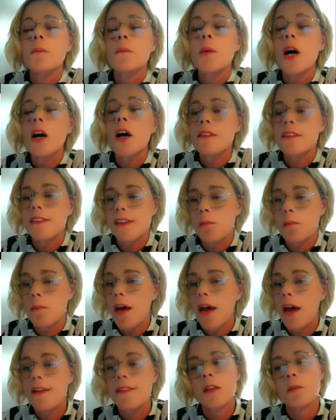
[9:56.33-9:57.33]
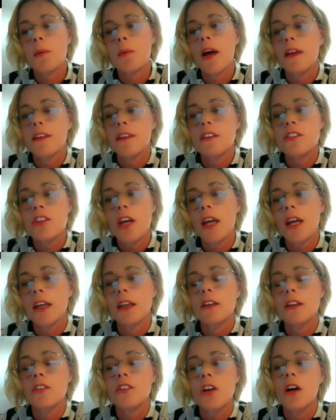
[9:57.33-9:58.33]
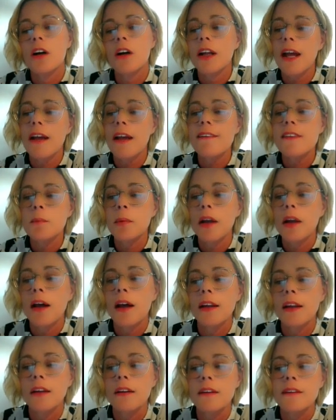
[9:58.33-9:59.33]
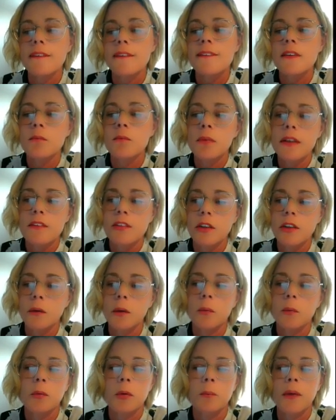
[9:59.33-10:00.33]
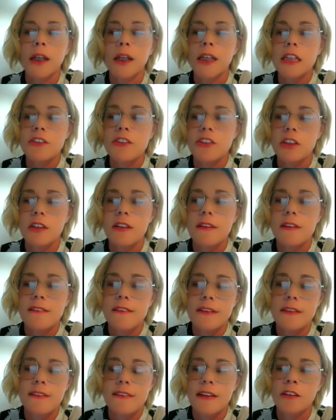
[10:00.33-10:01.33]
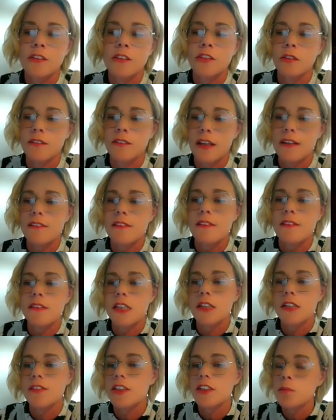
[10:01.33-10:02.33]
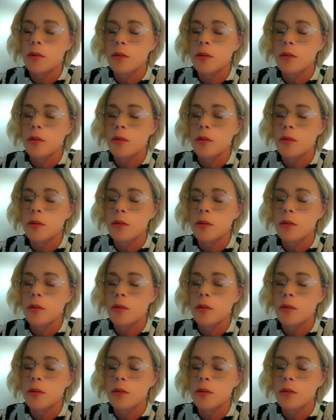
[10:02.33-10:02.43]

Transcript: Parties impacted by the change are gas suppliers, meter equipment managers and central data service